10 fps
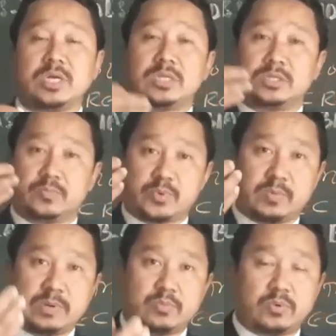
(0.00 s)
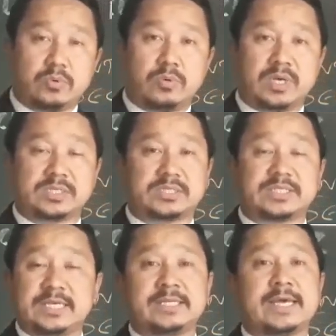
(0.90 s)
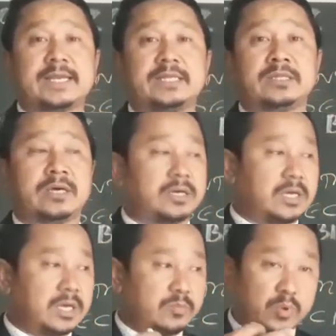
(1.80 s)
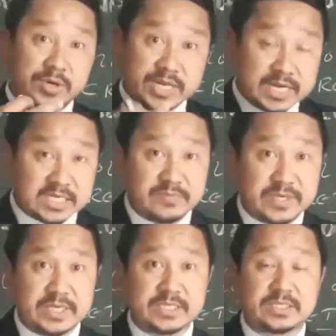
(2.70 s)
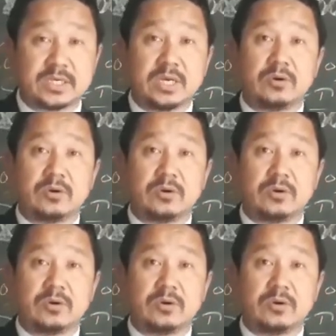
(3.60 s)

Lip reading: the problem was seen there in the body activities.